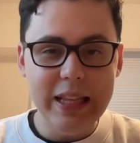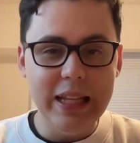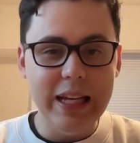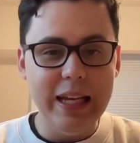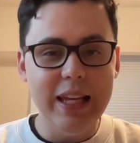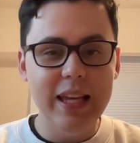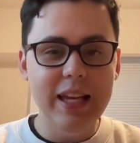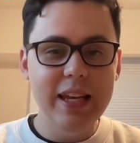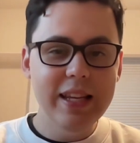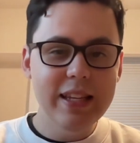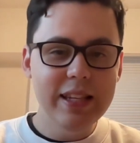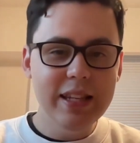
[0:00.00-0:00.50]

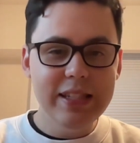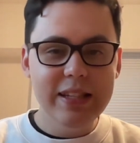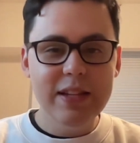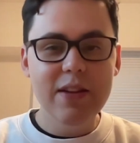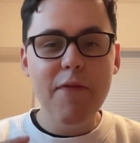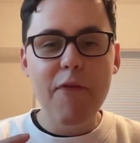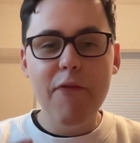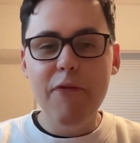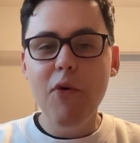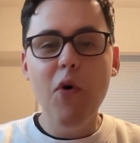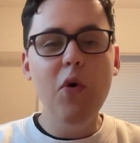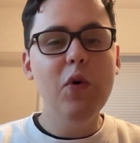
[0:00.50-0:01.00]
like in
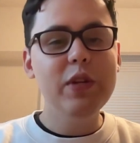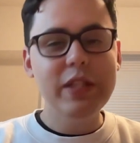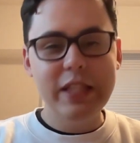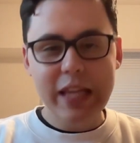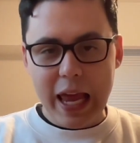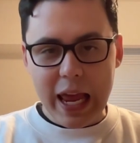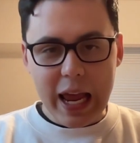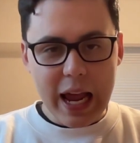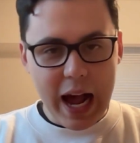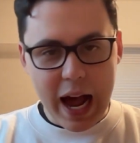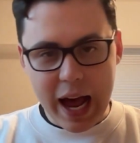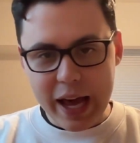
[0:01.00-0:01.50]
full
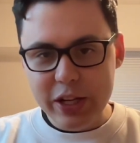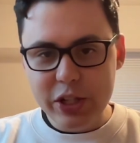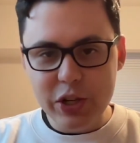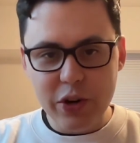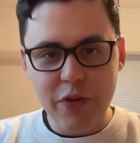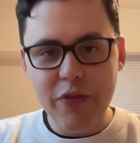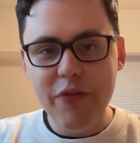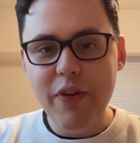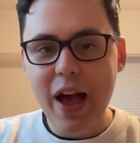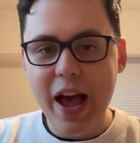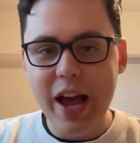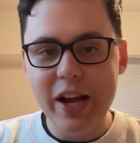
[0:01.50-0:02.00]

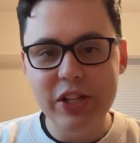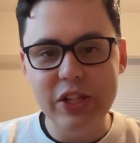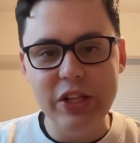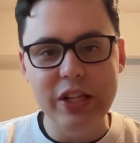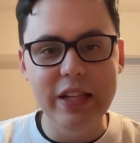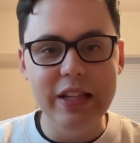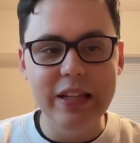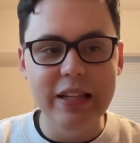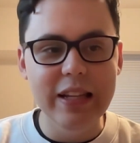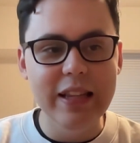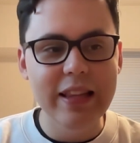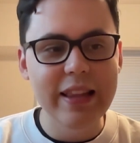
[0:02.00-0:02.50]
Zenkaiger
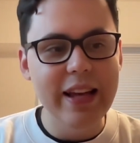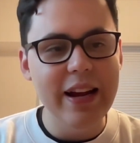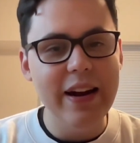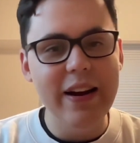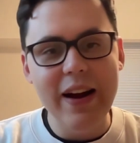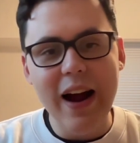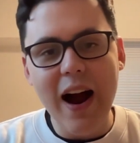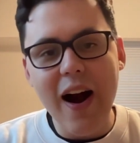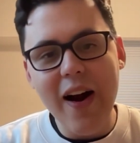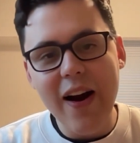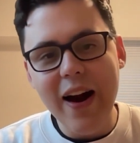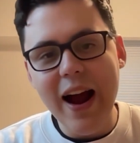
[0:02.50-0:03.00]
fashion,
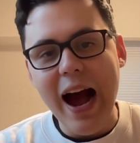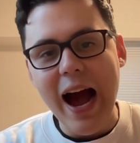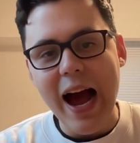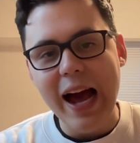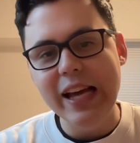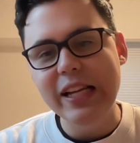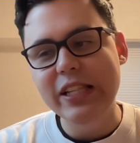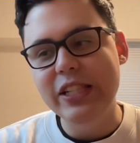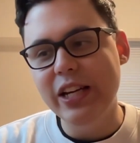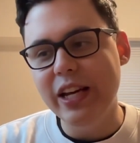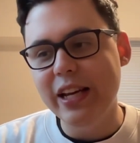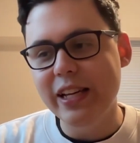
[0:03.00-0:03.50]
there are
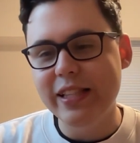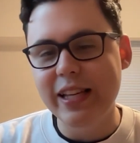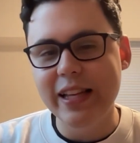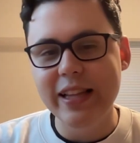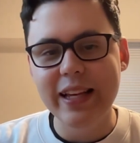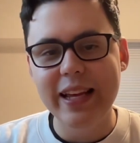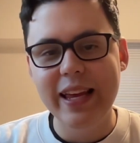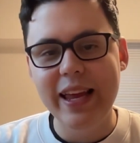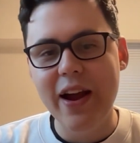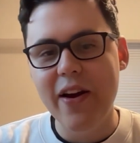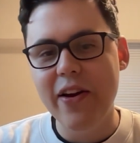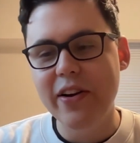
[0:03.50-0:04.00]
hijinks and
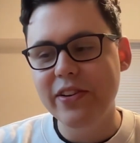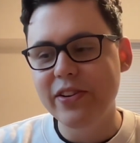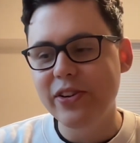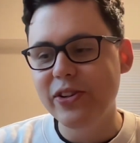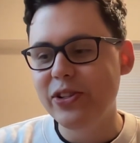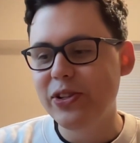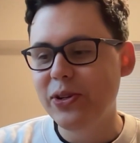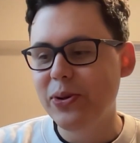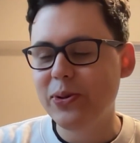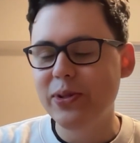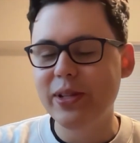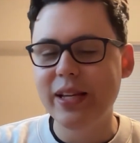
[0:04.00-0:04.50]
the
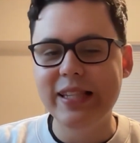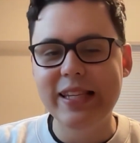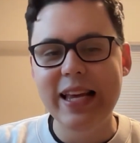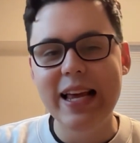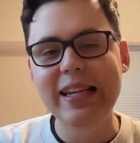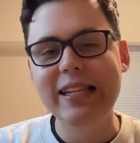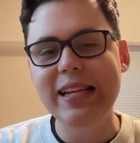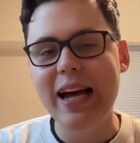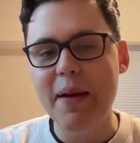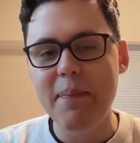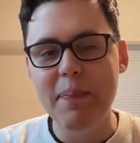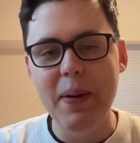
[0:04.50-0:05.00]
characters use the
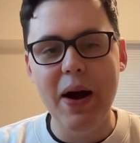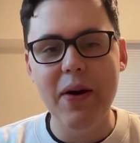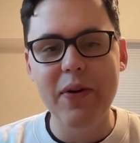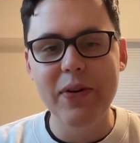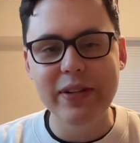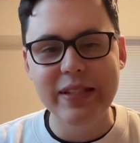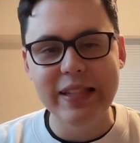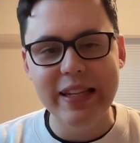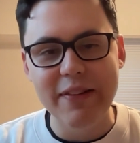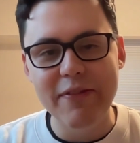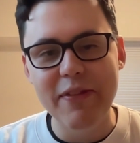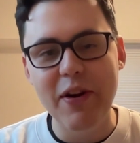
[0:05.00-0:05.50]
Sentai
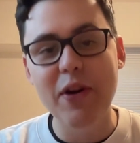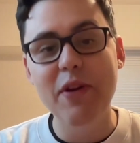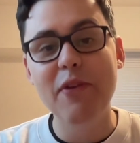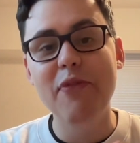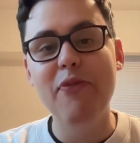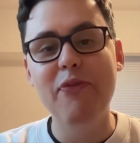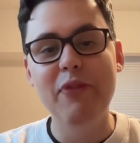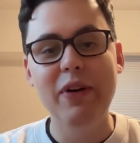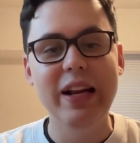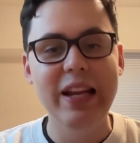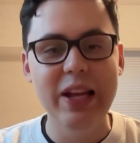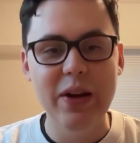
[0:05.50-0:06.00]
powers in a very
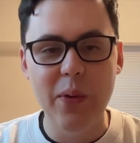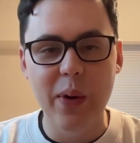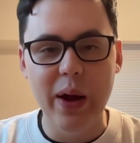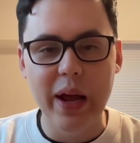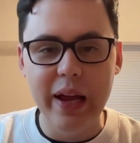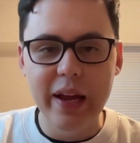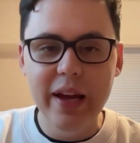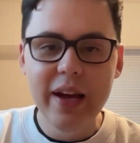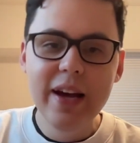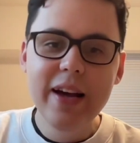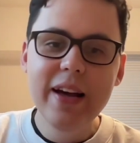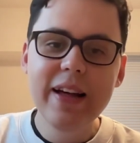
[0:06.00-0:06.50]
funny
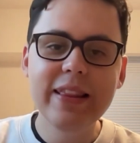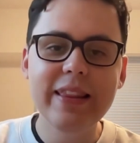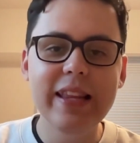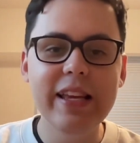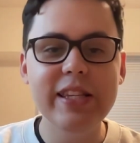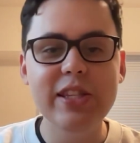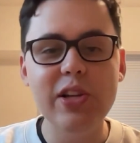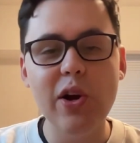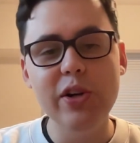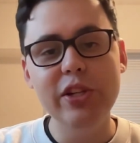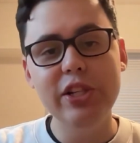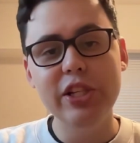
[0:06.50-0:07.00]
way. They
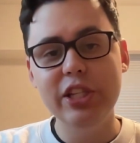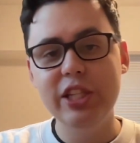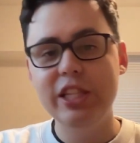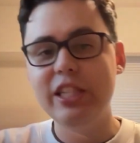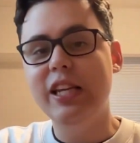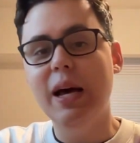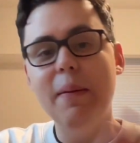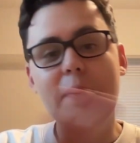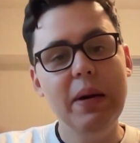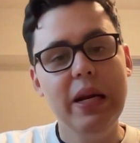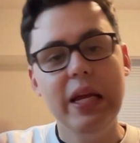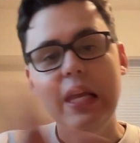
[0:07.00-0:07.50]
start just
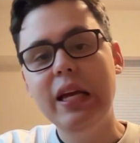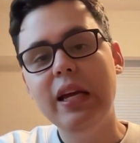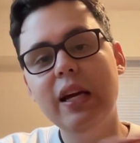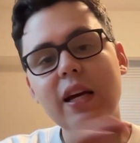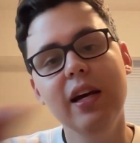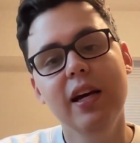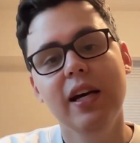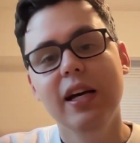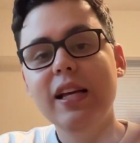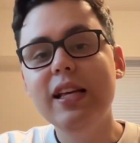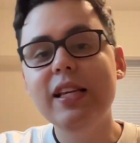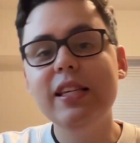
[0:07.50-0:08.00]
summoning
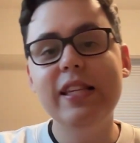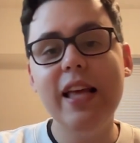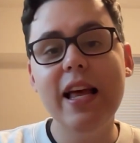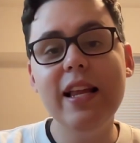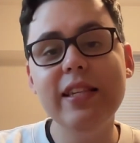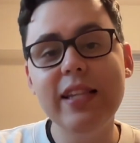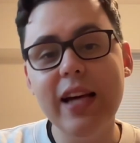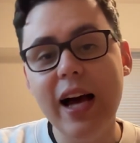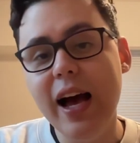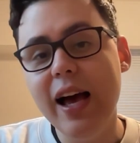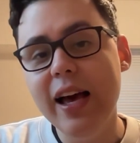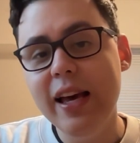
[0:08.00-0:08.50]

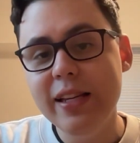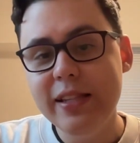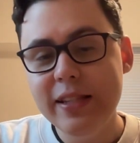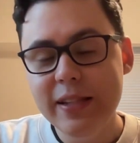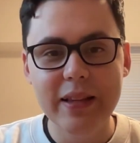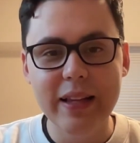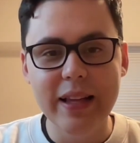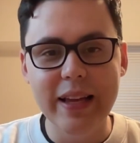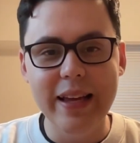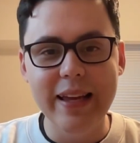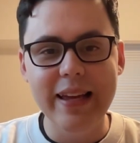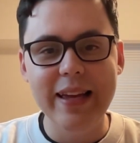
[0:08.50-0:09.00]
Sentais.
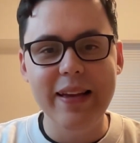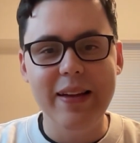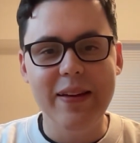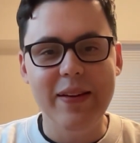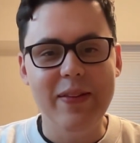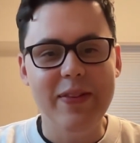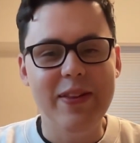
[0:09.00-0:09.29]
Like